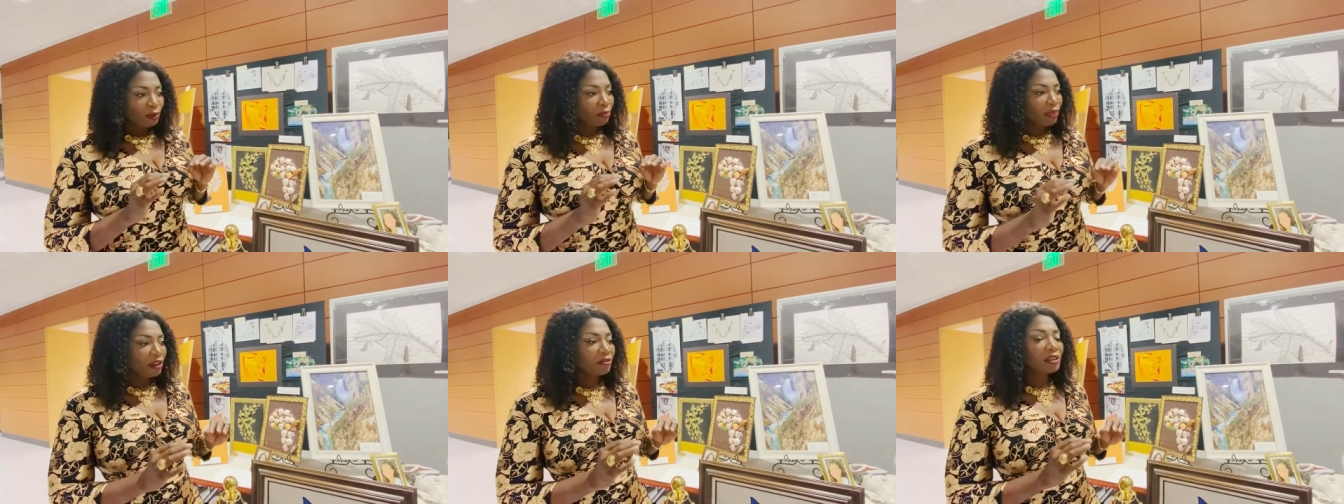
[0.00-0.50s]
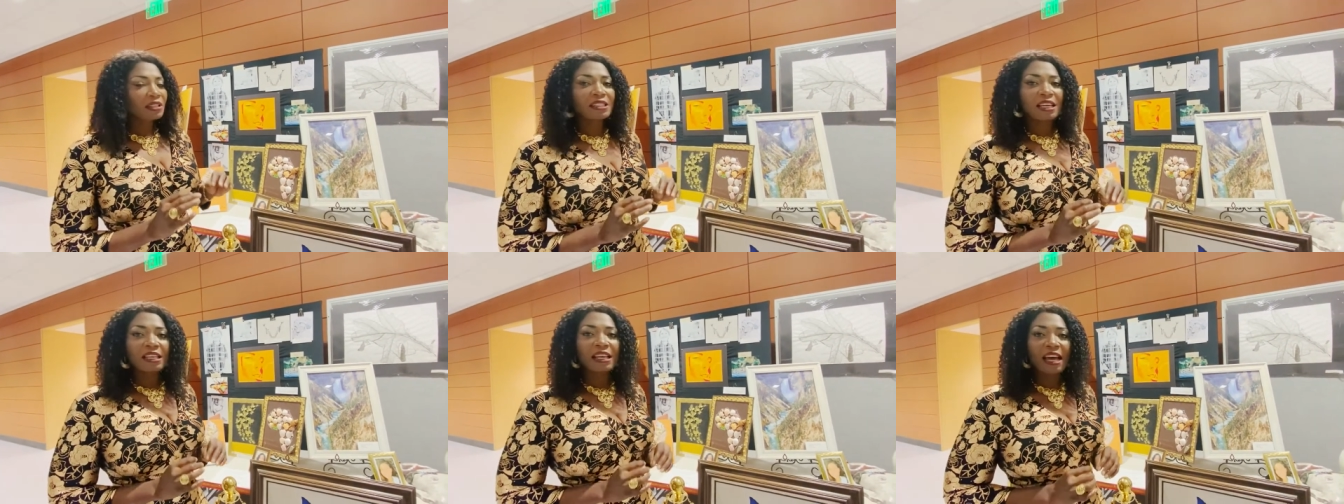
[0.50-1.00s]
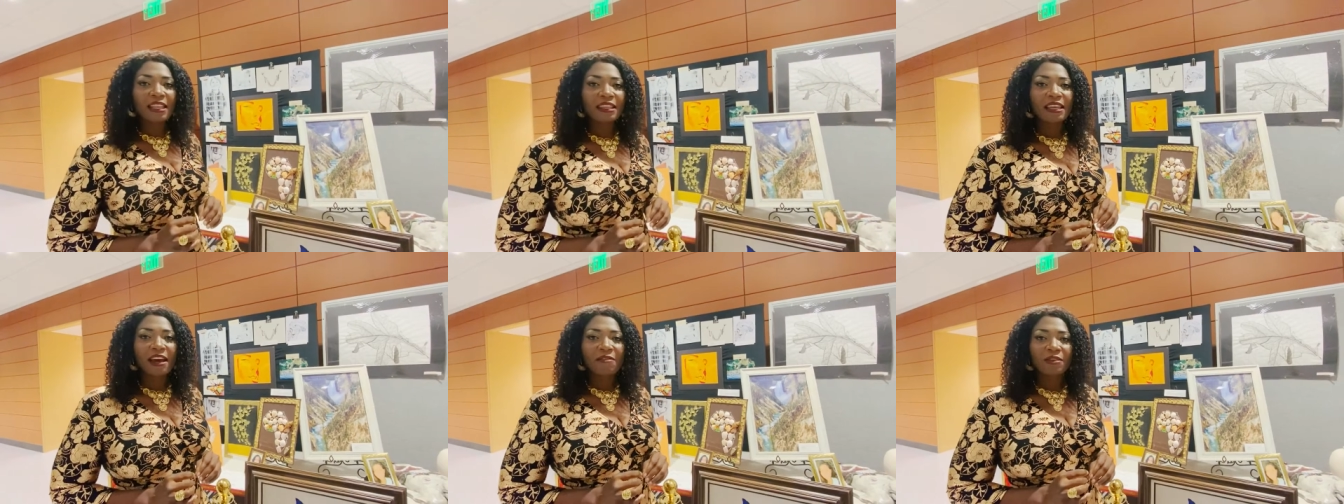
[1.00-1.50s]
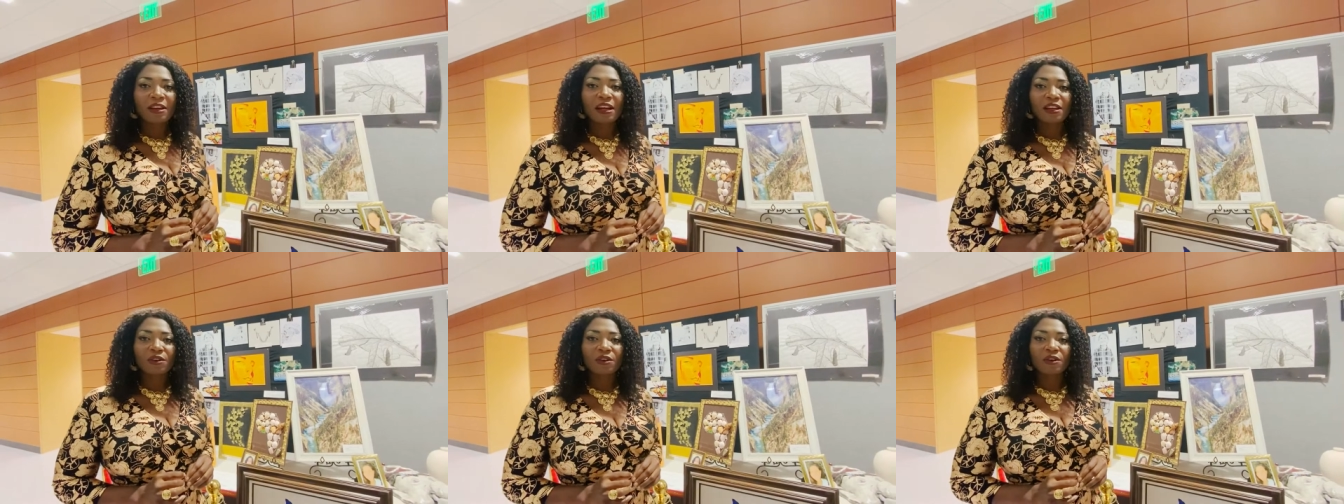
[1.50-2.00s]
pivoted at the
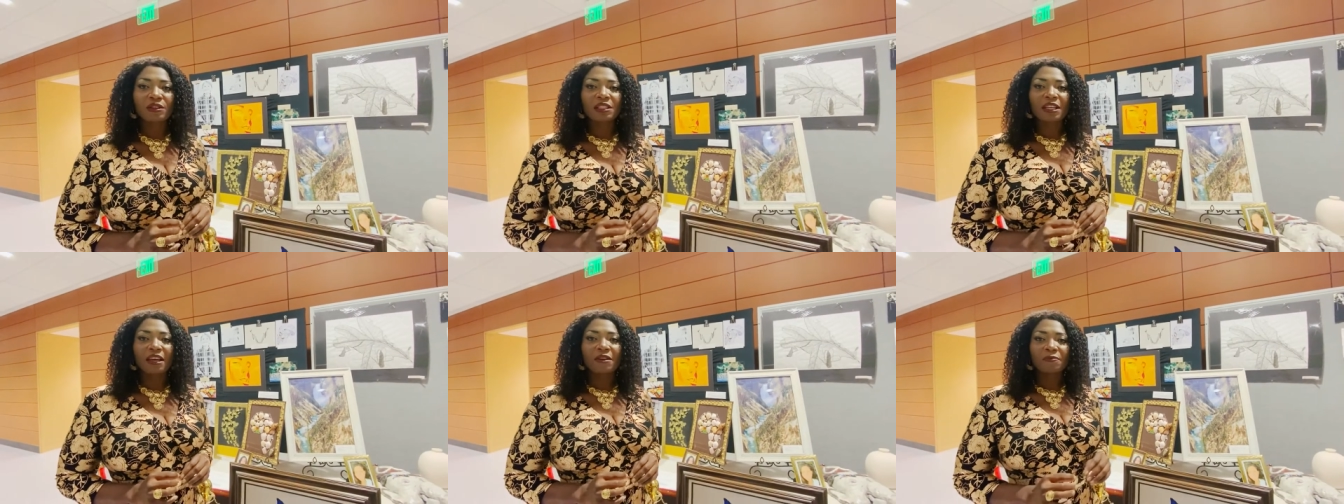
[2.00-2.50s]
African culture